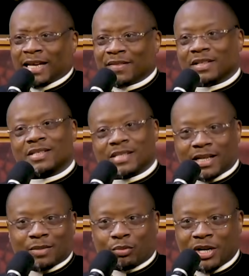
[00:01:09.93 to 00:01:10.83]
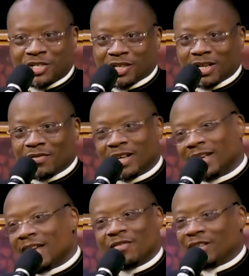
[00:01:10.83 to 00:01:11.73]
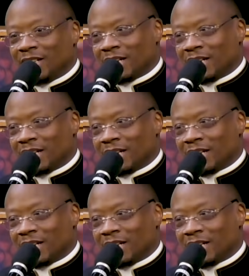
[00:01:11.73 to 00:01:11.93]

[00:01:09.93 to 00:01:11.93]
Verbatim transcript: in the celebration of 11